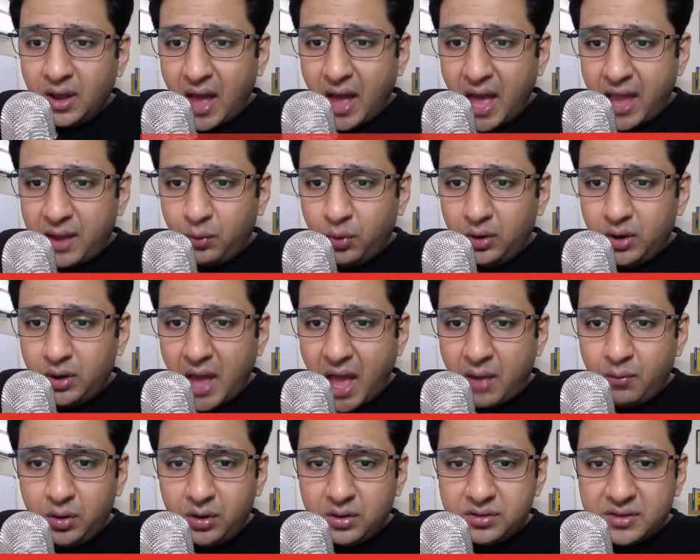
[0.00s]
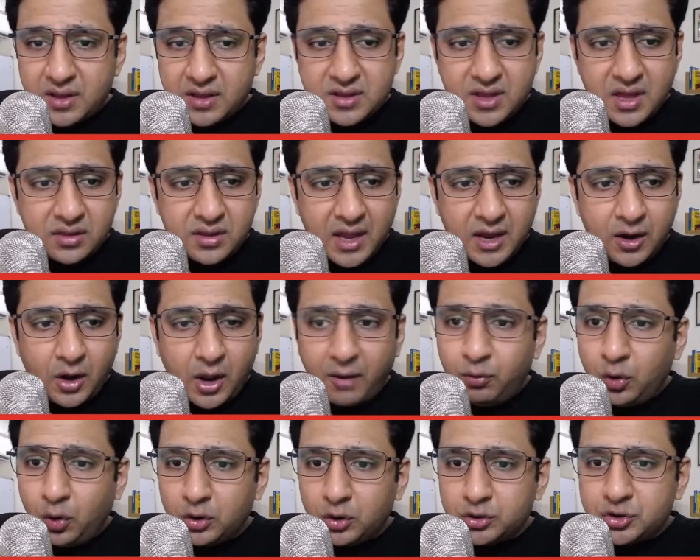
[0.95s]
I would suggest, and I
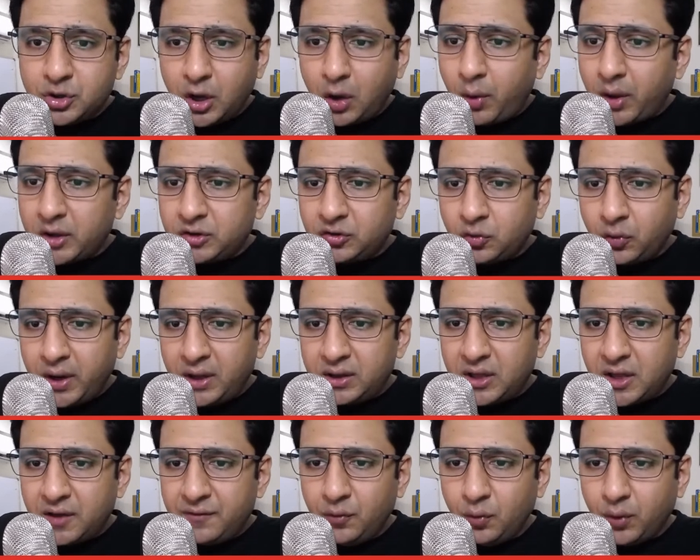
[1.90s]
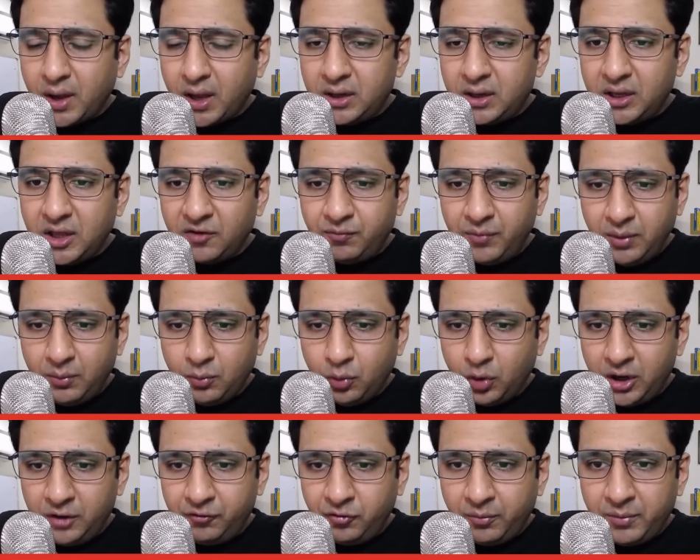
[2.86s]
would also request, Rohit, if you can give me
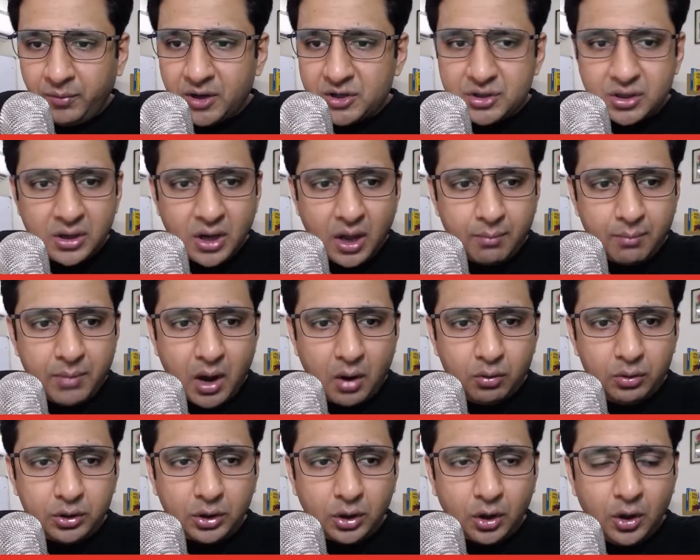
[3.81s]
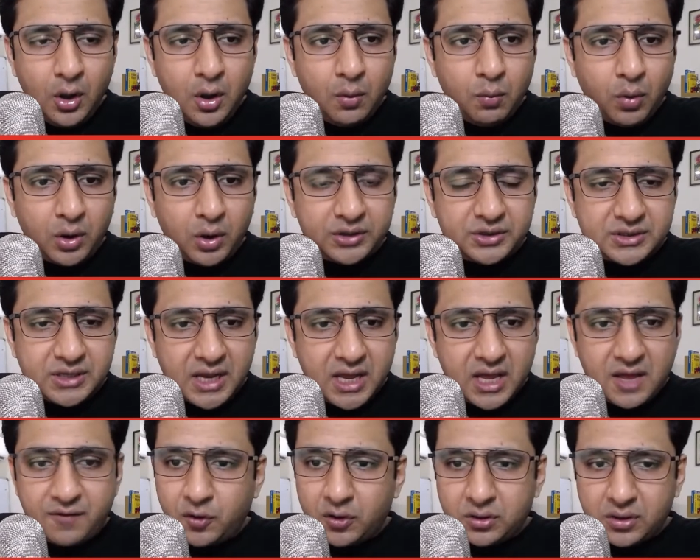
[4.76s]
more information about what stage.
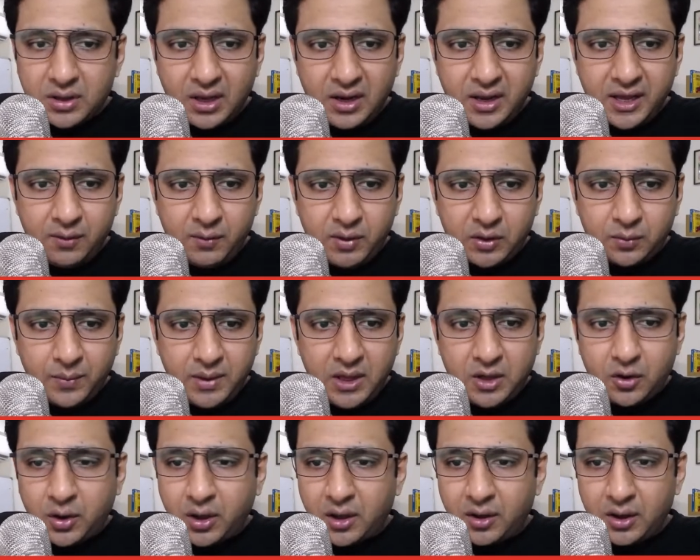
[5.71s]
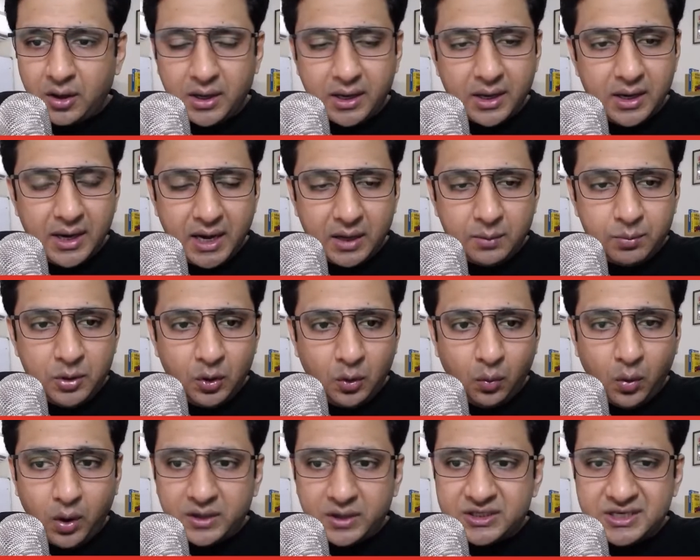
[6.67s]
If you're still here with me, let me know
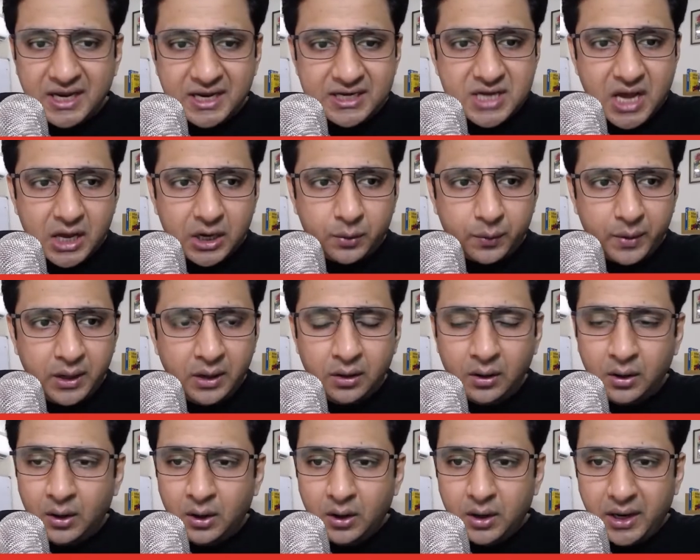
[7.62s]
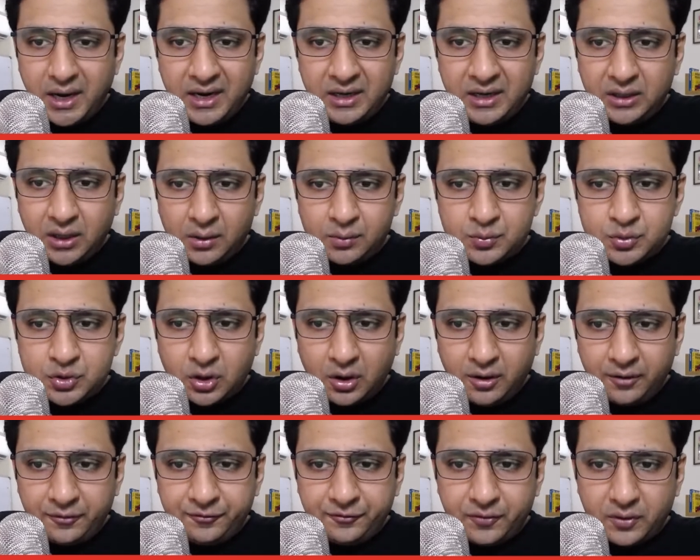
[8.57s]
what stage are you in terms
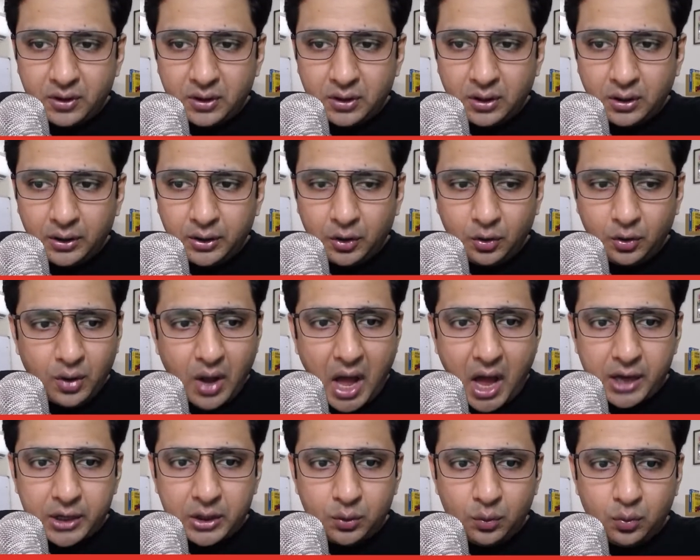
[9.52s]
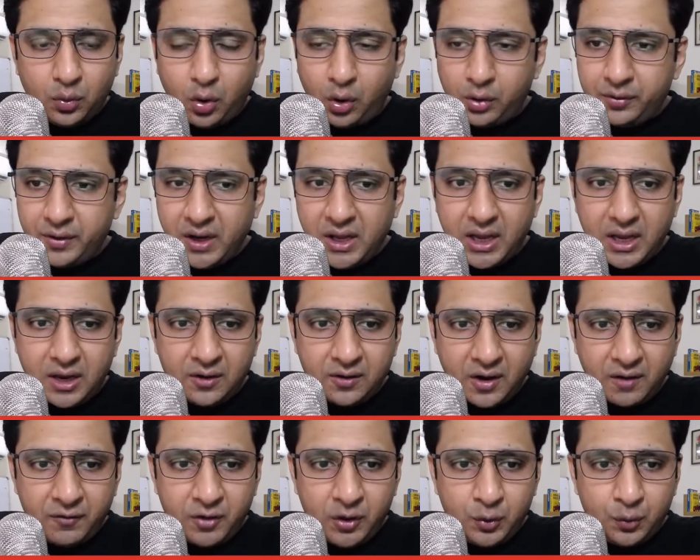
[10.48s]
of, are you already in
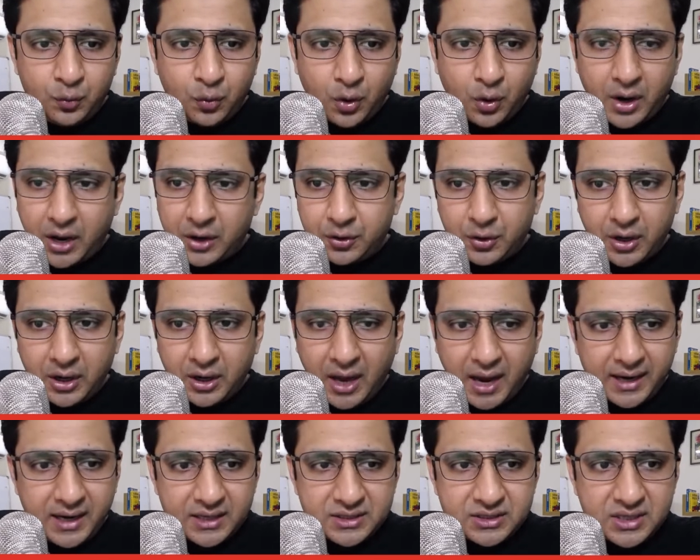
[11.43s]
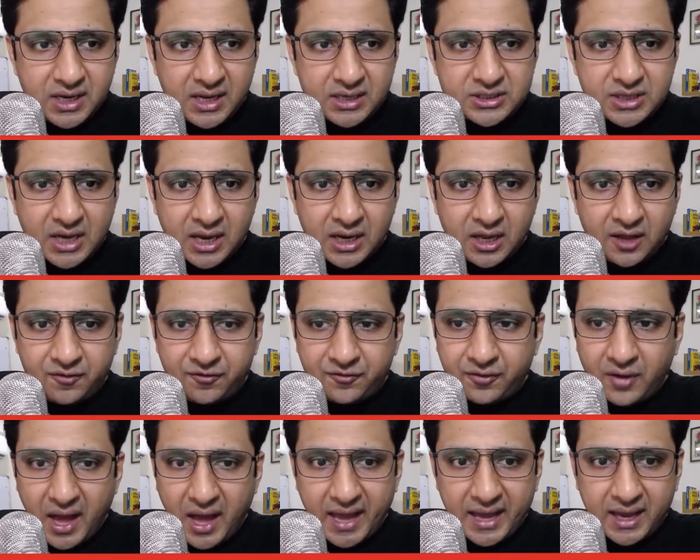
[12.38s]
revenue, or are you at an idea stage, and if
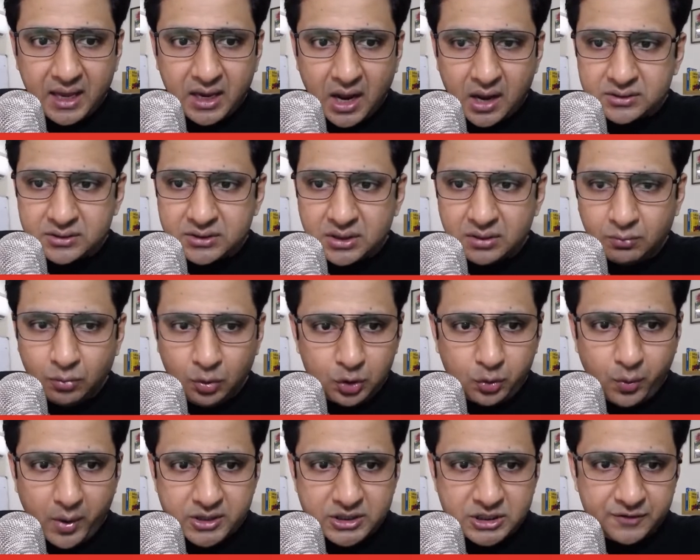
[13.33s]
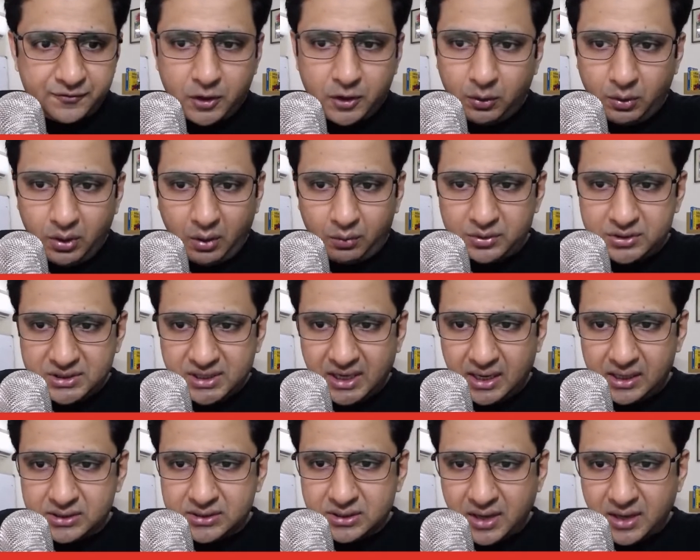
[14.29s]
I can answer more questions for you around
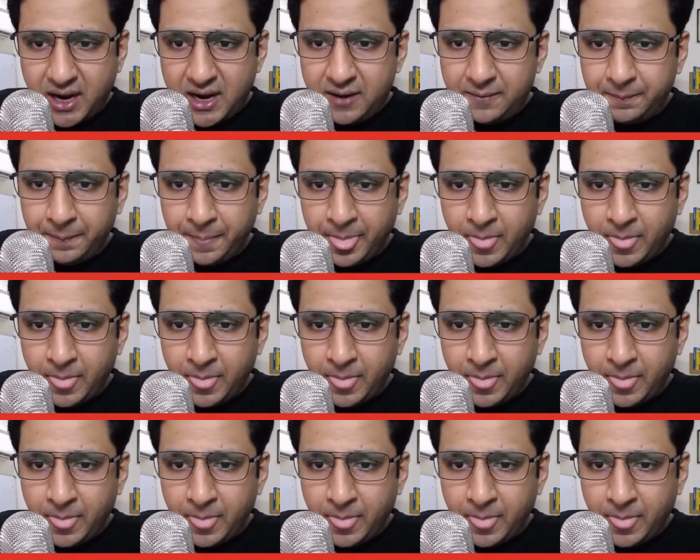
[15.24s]
sales, right?